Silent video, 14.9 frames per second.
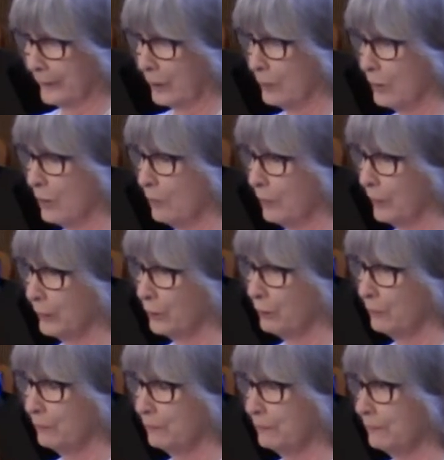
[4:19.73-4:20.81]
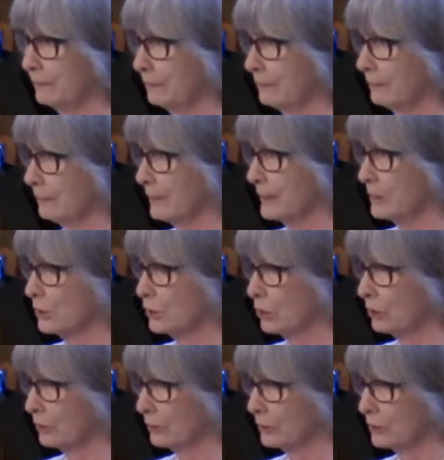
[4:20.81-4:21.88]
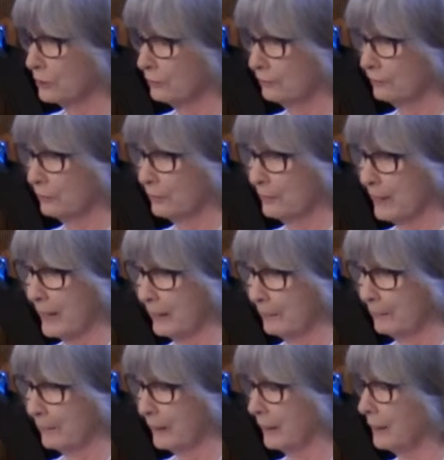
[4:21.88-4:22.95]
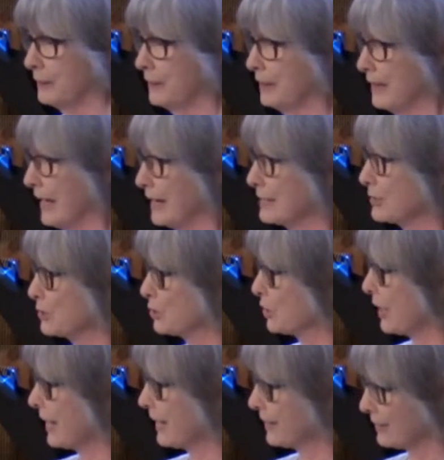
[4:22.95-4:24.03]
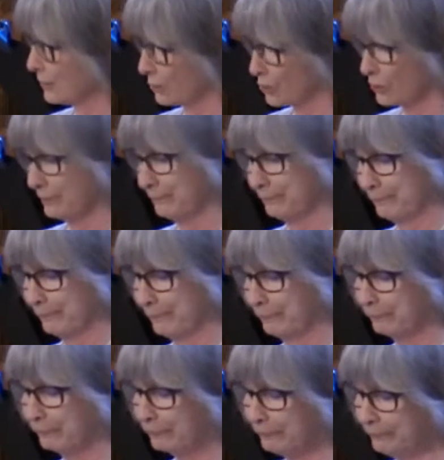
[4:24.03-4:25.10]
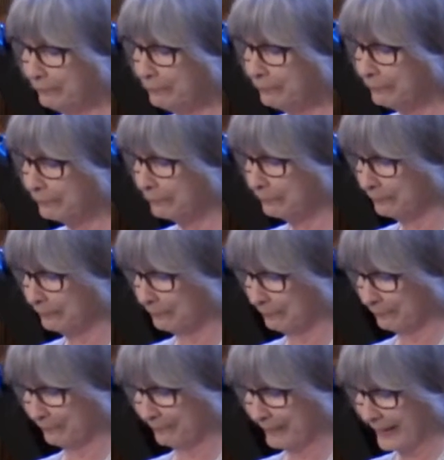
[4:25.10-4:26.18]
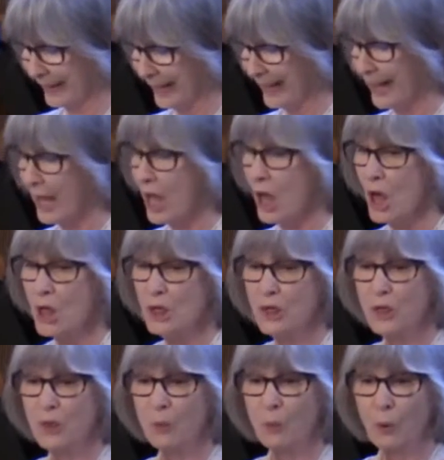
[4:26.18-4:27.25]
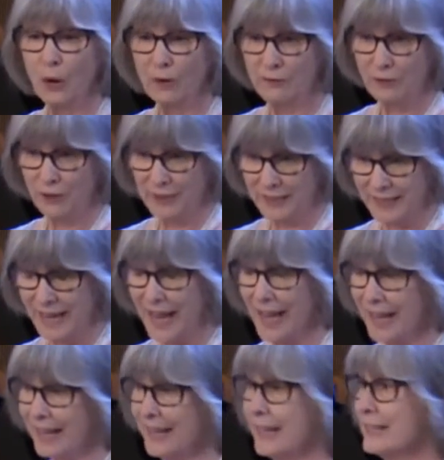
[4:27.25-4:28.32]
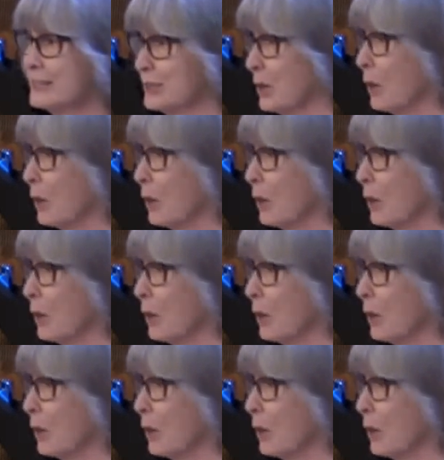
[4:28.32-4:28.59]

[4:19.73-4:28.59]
You know, when you miss church for about a month, things change. The word for today is